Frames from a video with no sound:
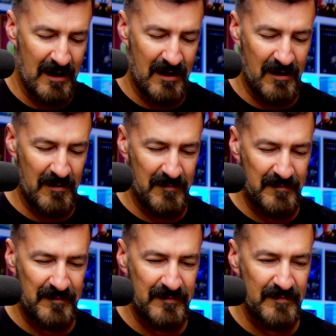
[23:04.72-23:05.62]
So
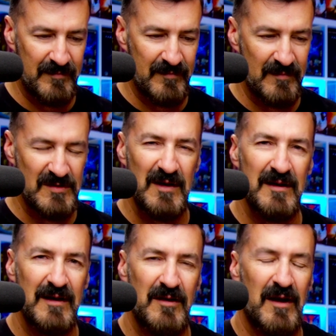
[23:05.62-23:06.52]

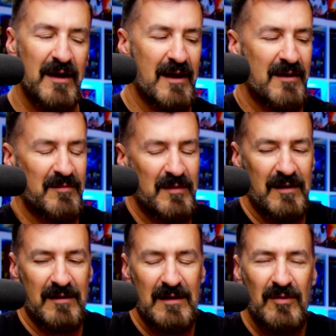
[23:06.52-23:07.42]
I kind of
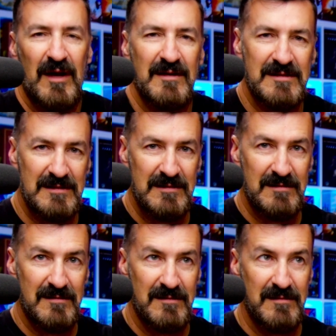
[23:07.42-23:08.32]
like, okay, it's
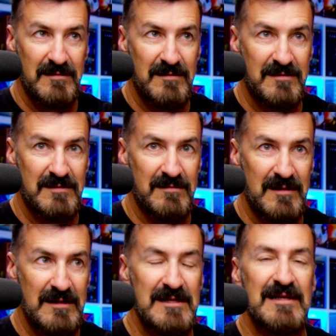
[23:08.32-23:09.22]

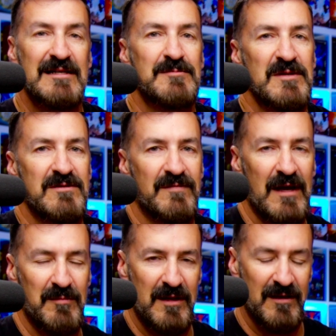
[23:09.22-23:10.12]
an expensive
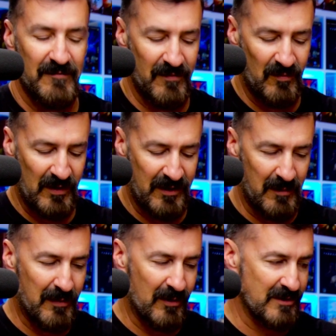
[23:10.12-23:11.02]
game, I think, for what the
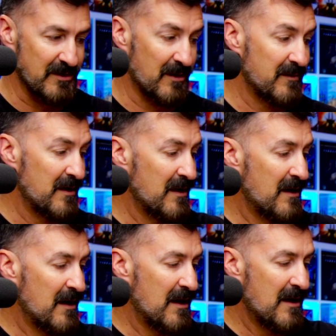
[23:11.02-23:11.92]
components are.
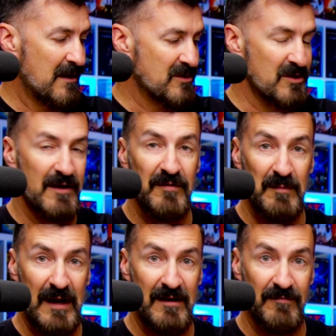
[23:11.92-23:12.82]
So you're
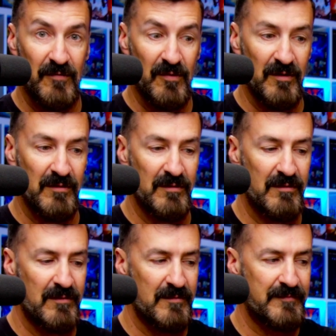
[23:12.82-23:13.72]
definitely paying for
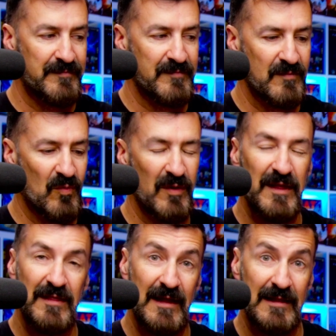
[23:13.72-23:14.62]
what
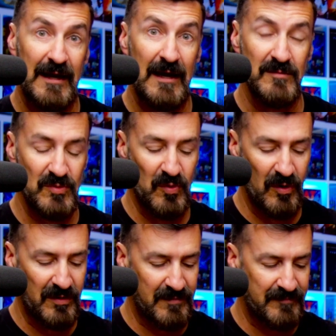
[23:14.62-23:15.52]
they think the game's
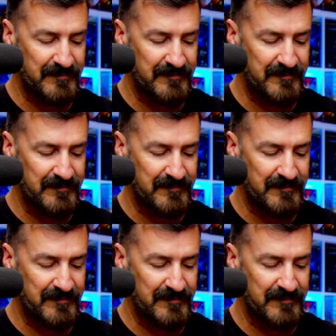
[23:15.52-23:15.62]
worth.